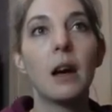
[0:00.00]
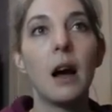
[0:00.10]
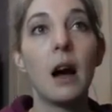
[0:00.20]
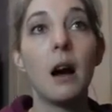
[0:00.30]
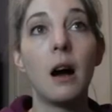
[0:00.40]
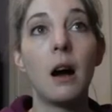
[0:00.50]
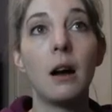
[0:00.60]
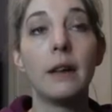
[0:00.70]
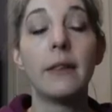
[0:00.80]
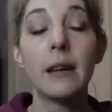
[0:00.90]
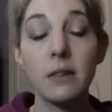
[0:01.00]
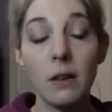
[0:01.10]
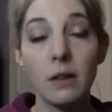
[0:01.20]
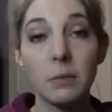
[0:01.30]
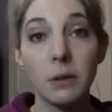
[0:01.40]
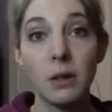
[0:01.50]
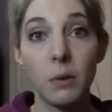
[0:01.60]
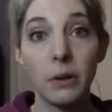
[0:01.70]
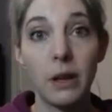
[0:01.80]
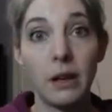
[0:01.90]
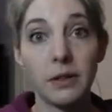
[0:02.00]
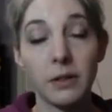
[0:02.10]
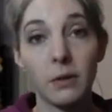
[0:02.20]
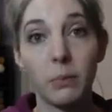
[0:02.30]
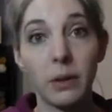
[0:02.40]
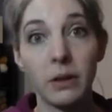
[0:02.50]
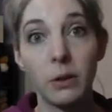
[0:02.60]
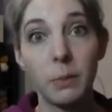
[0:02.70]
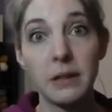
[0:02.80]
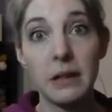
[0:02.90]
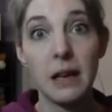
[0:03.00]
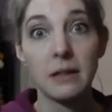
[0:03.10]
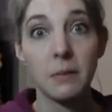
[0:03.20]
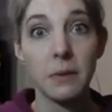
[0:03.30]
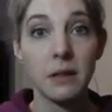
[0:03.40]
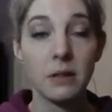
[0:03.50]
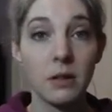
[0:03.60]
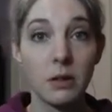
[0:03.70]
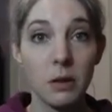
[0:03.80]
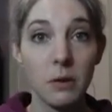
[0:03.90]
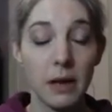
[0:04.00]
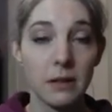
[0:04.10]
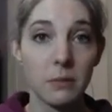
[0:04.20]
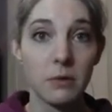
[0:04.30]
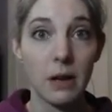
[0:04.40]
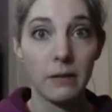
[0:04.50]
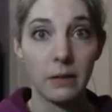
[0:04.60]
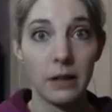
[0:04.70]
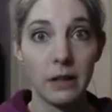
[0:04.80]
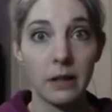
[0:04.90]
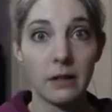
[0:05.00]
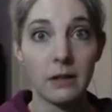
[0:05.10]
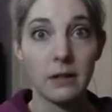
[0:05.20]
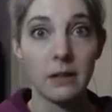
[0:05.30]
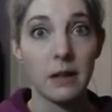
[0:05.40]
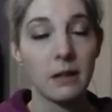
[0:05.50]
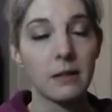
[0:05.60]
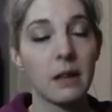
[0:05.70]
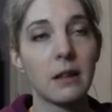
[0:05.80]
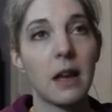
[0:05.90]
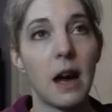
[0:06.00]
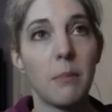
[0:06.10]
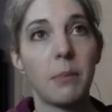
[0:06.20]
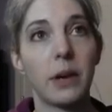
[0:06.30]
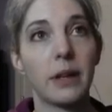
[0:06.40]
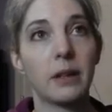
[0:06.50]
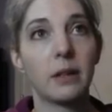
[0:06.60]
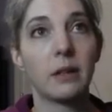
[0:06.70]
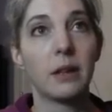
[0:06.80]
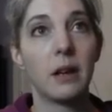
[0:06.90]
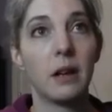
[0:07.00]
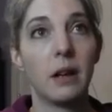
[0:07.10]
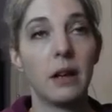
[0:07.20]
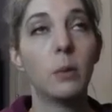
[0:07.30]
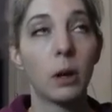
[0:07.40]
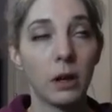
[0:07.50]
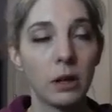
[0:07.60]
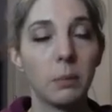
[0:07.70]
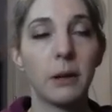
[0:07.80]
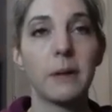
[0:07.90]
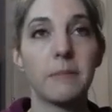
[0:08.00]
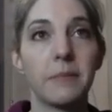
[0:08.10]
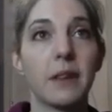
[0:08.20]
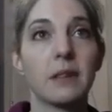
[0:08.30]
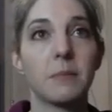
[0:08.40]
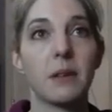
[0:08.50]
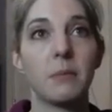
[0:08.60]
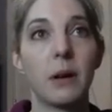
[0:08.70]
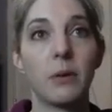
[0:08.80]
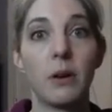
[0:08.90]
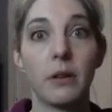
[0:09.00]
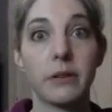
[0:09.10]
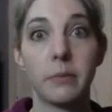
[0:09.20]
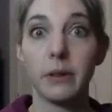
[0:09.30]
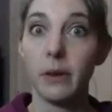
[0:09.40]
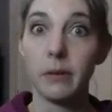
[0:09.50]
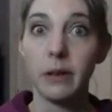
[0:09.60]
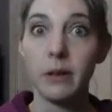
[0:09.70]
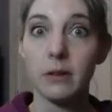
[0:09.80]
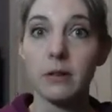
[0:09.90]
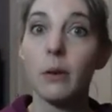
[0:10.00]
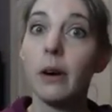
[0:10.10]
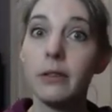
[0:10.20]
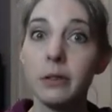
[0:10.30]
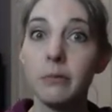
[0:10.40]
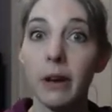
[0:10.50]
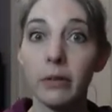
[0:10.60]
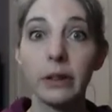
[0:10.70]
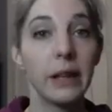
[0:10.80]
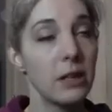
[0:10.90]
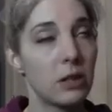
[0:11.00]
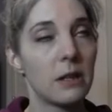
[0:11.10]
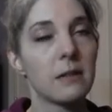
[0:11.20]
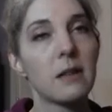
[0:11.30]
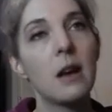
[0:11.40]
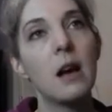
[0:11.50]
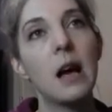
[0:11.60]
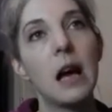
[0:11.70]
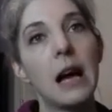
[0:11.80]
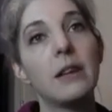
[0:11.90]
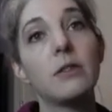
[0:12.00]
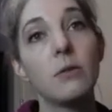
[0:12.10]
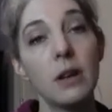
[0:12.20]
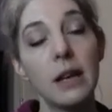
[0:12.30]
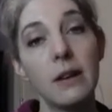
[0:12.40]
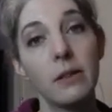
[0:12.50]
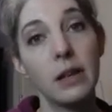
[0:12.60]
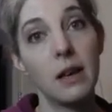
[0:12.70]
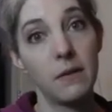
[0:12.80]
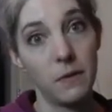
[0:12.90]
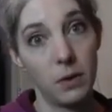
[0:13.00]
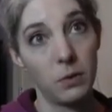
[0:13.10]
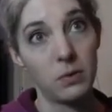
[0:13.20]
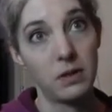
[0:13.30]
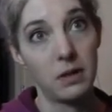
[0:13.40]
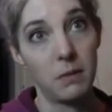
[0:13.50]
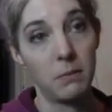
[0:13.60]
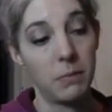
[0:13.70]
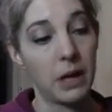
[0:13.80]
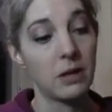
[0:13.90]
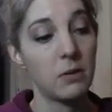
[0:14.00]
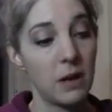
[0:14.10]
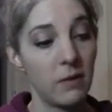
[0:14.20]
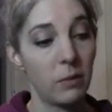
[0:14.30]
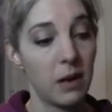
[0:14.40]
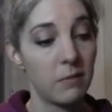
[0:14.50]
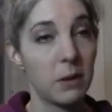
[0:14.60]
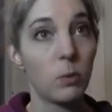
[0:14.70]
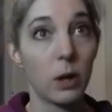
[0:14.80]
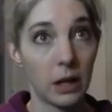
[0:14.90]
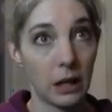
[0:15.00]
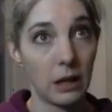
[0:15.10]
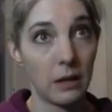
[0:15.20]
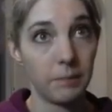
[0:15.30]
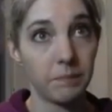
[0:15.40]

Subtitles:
And that's all that's been going on. So I've been a little busy, had some things to do, had some traveling and things like that, but in work, but that's been about all that's been going on. So on to revelations. I do not have any FOs, but I do have what I've been working on.